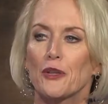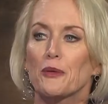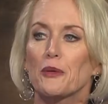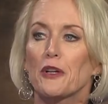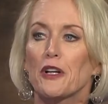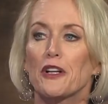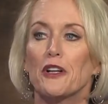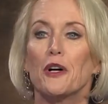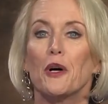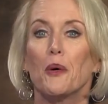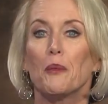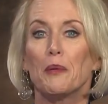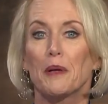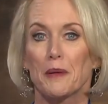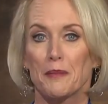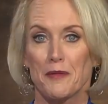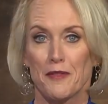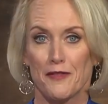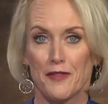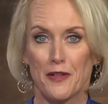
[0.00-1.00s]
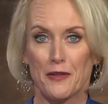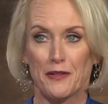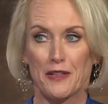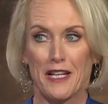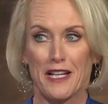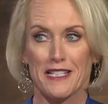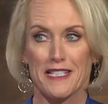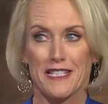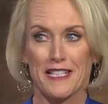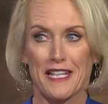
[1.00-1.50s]
we're going to open up the phone
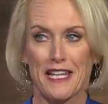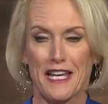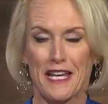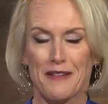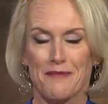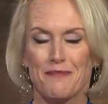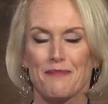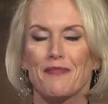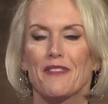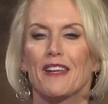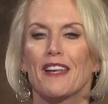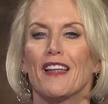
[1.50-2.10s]
lines again.